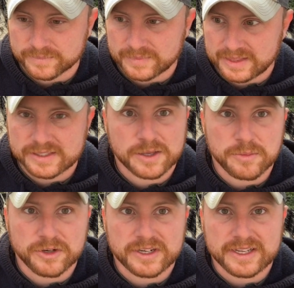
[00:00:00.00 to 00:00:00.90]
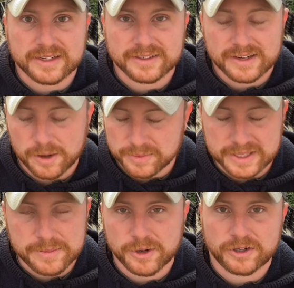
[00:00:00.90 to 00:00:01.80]
this community and helping
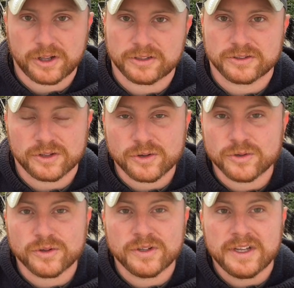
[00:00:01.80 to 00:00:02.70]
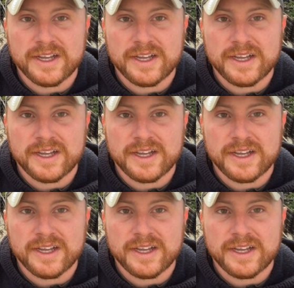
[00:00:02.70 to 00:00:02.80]
keep our dollars local.